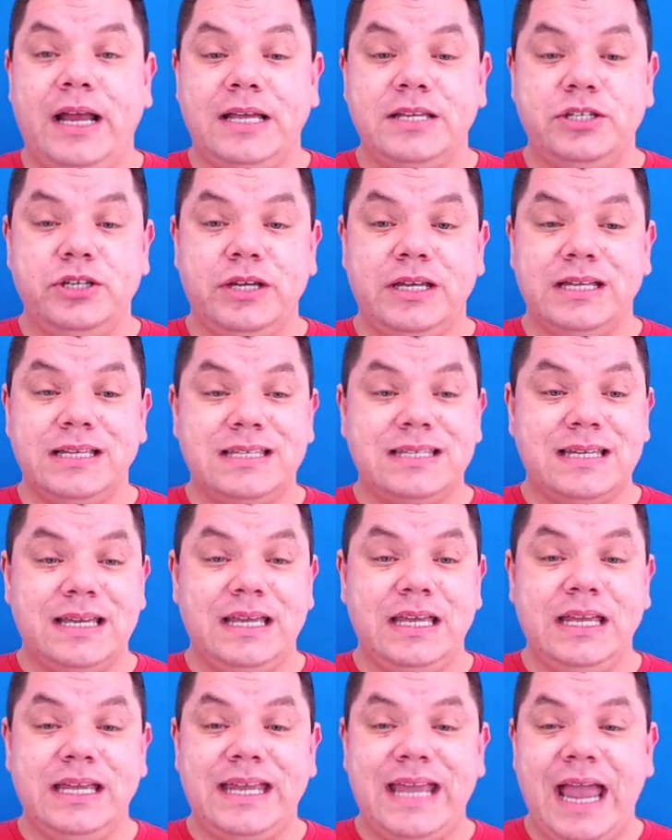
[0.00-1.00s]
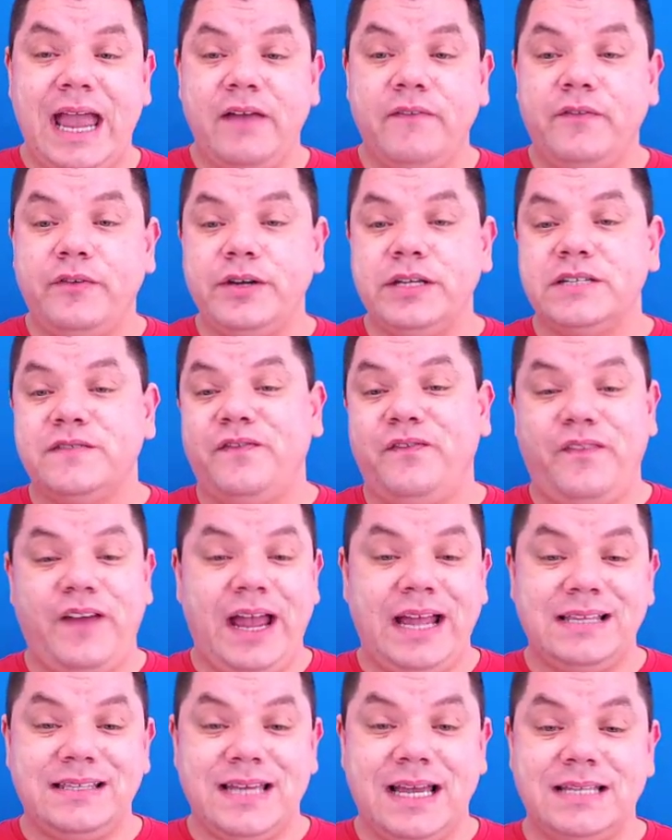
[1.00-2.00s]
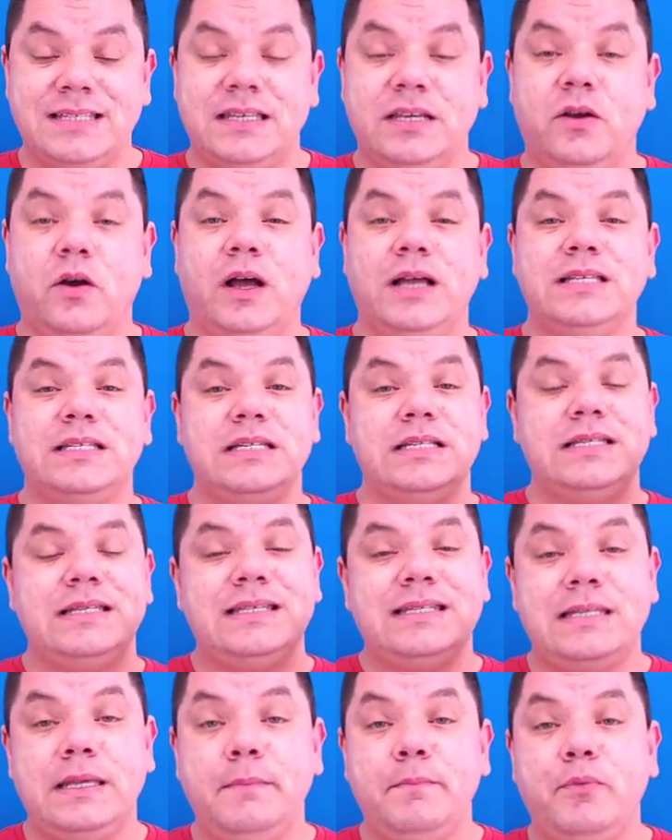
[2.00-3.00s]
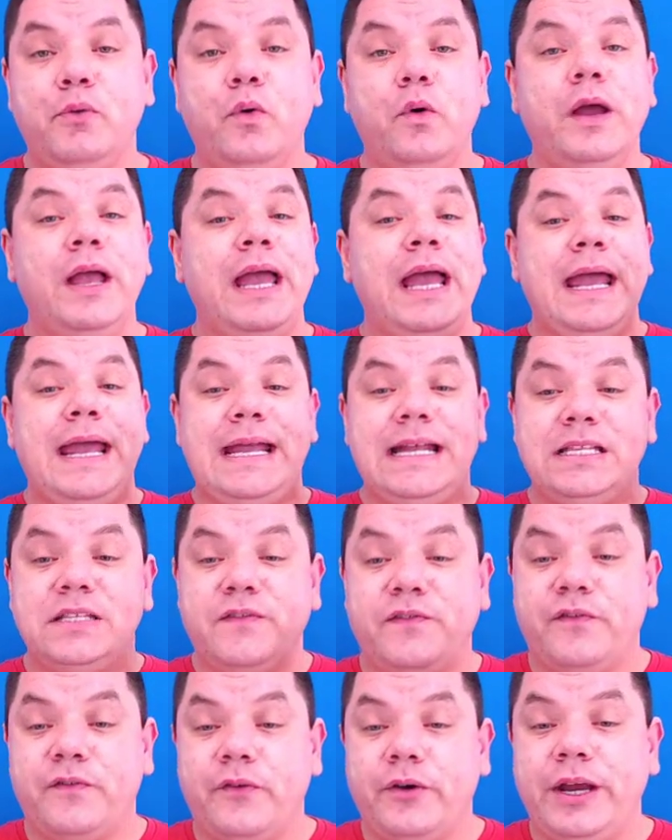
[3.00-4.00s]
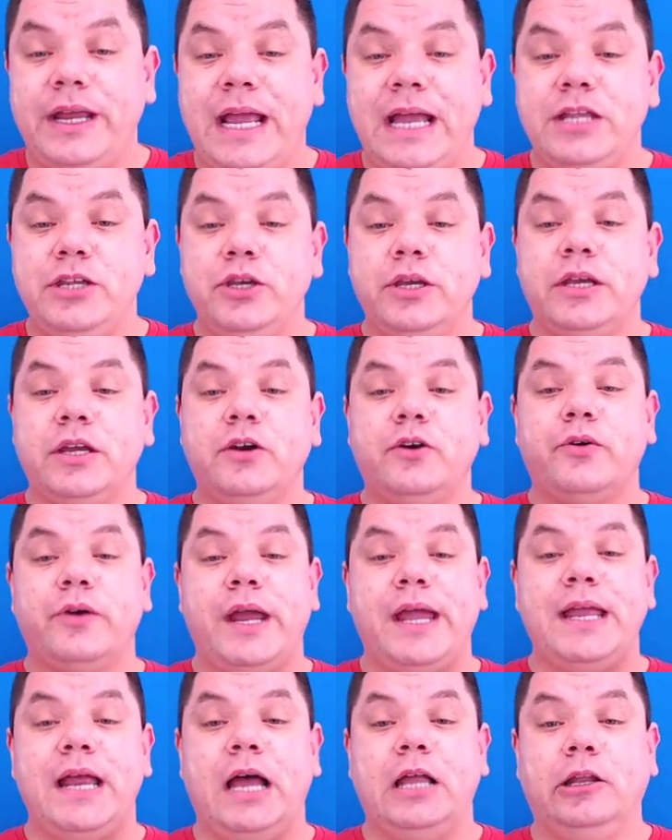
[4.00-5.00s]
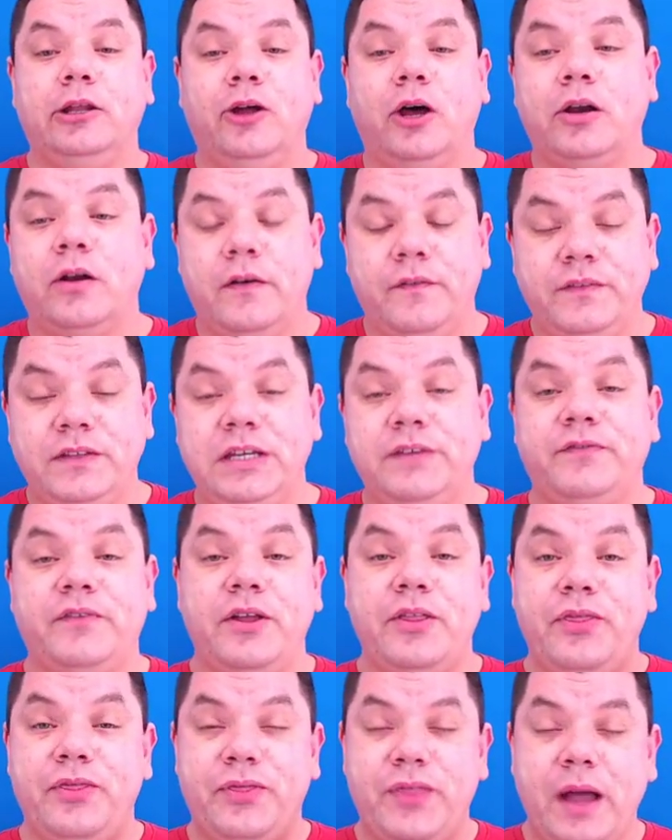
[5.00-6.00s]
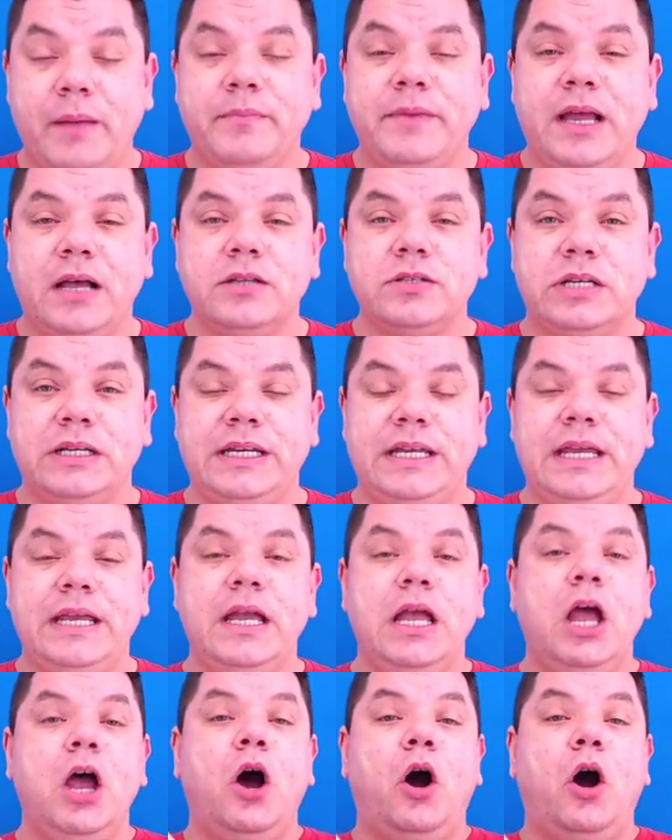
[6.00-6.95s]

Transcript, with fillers: and as you can see, Canva is fantastic, guys. It's simple, it's free, and you can create a lot of different thumbnails on here.